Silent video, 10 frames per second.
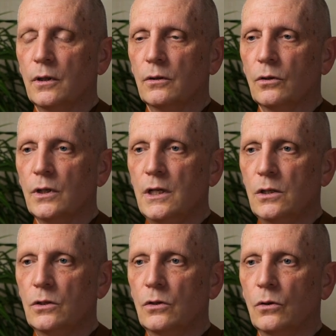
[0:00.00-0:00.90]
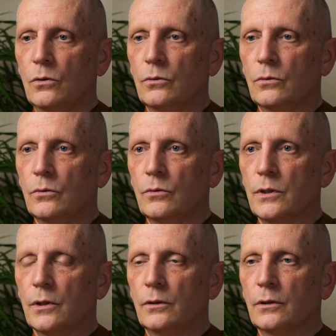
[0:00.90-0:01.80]
that there is no
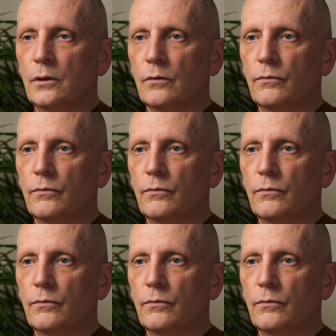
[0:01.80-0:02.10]
resultant